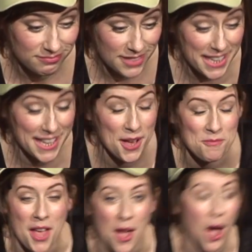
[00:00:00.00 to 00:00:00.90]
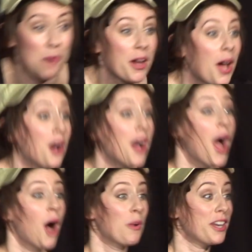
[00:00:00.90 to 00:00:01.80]
Hey, I
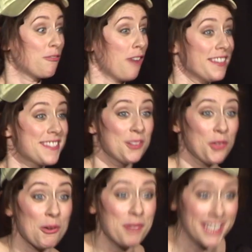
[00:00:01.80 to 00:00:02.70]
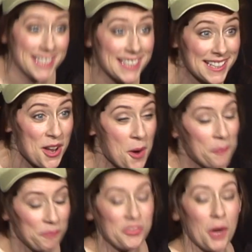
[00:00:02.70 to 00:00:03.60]
went to France the other week.
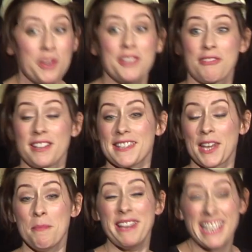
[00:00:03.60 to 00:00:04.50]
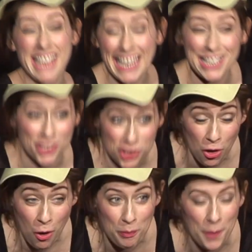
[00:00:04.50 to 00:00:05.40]
I went to France and I met a guy in a
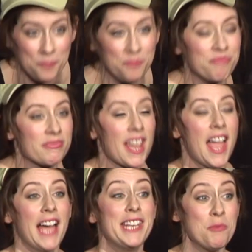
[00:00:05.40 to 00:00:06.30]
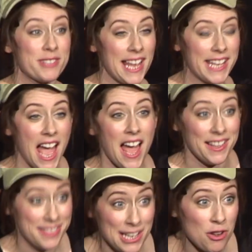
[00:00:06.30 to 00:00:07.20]
shop. And he was like,
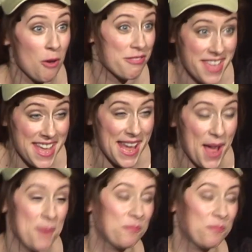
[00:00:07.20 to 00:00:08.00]
"A Villeneuve."